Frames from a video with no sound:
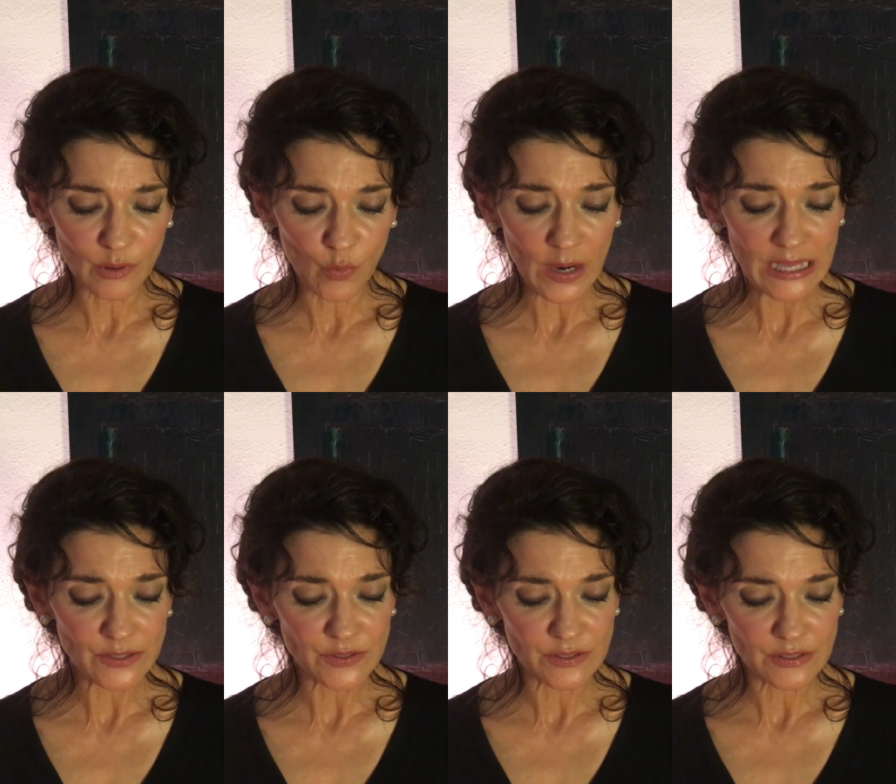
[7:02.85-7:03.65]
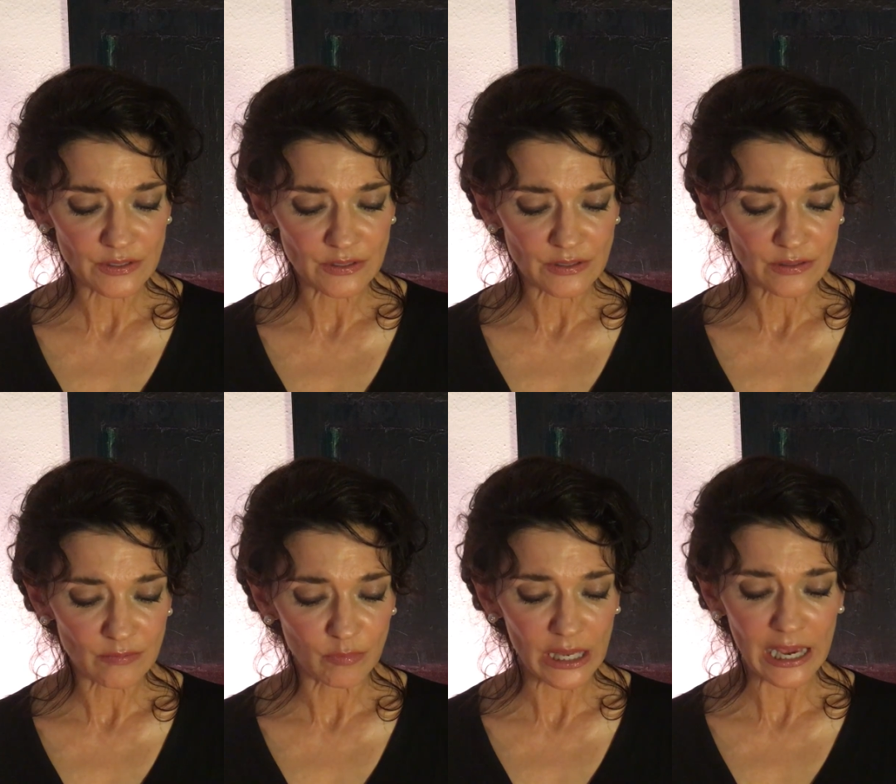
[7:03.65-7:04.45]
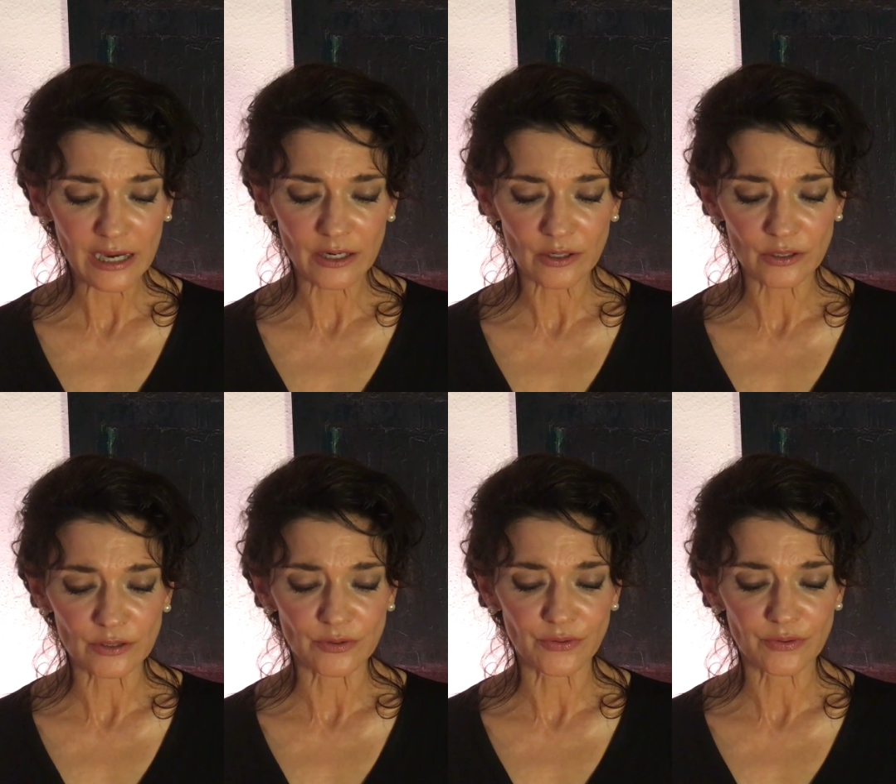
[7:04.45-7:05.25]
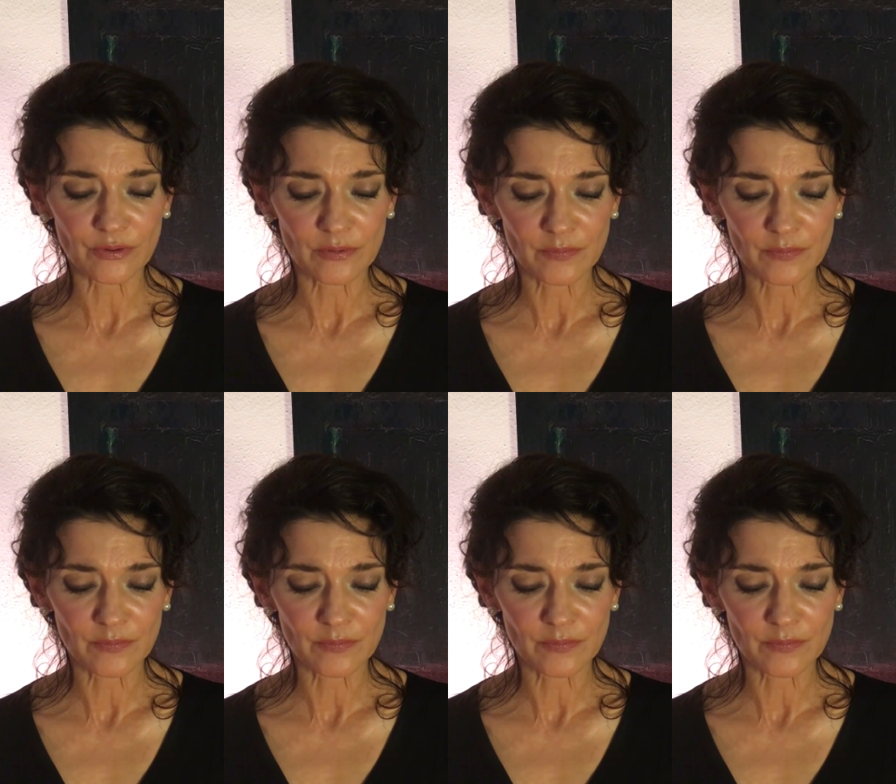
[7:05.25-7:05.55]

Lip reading: wet, black earth.